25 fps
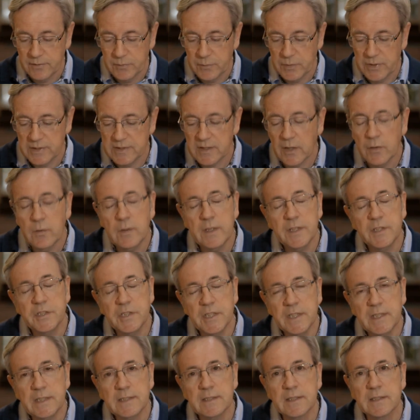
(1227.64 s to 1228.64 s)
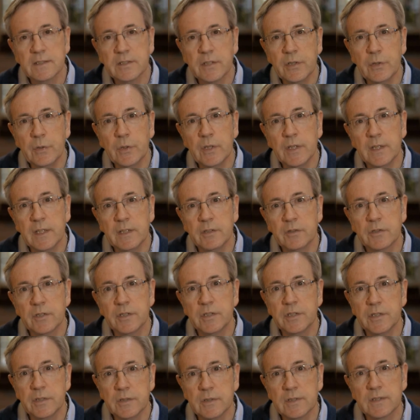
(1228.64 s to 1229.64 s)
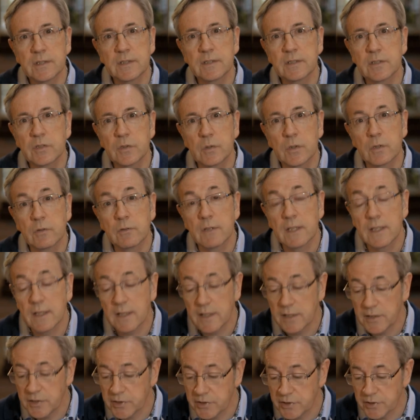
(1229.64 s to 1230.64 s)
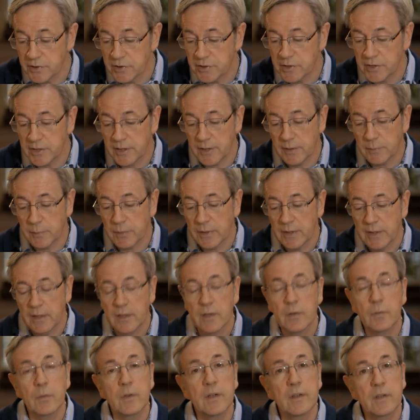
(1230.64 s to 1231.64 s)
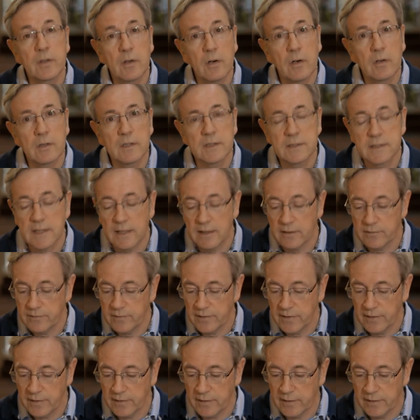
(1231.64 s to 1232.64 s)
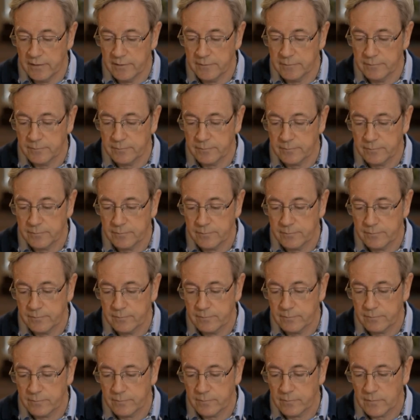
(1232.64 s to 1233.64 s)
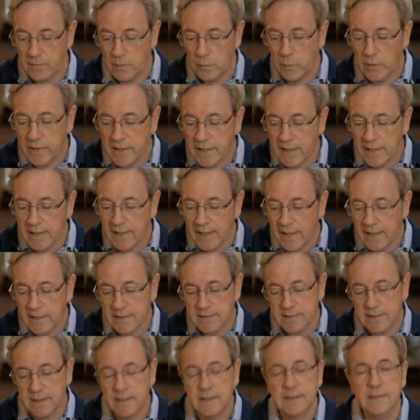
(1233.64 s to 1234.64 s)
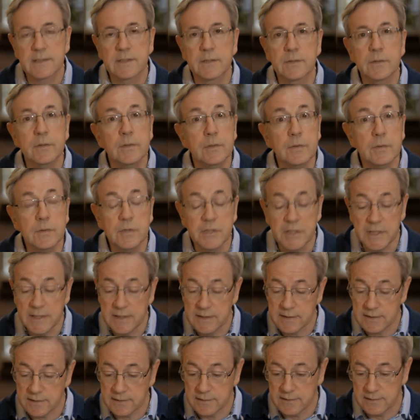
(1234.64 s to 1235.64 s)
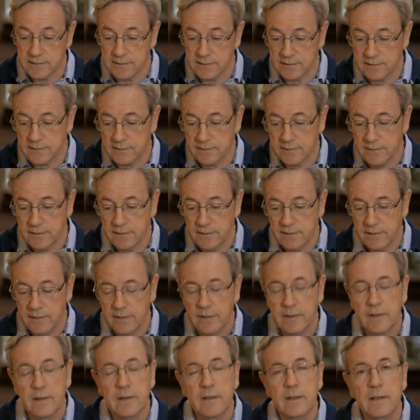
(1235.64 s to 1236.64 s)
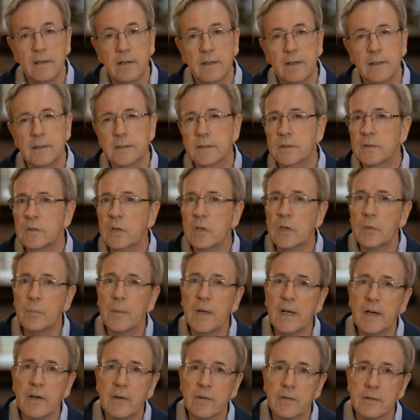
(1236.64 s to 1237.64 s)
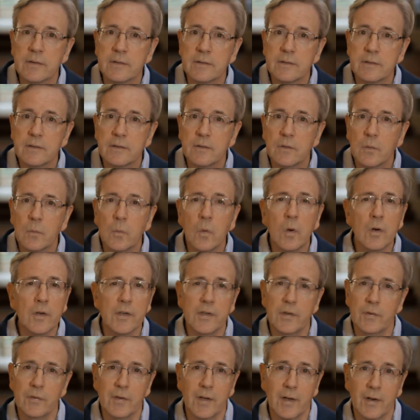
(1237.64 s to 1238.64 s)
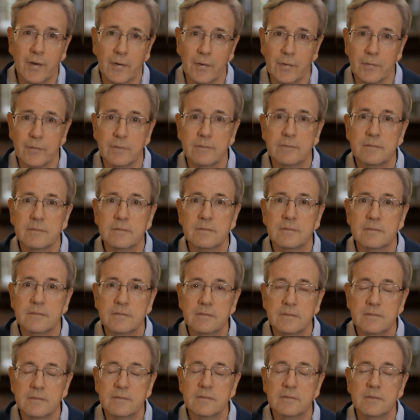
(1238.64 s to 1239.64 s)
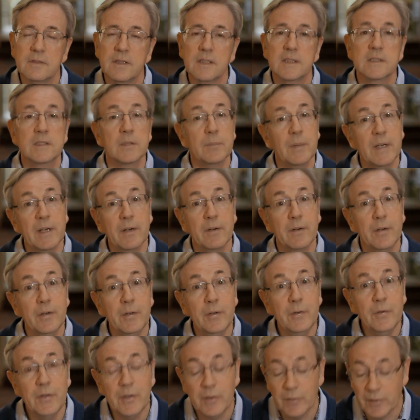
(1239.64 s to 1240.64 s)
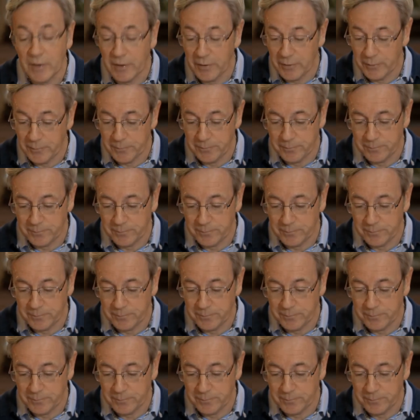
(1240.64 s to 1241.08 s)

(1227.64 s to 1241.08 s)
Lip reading: but it's only Jesus who can introduce us to a relationship with God as our Father. We gain access through Jesus. It's not about what you know. It's about who you know.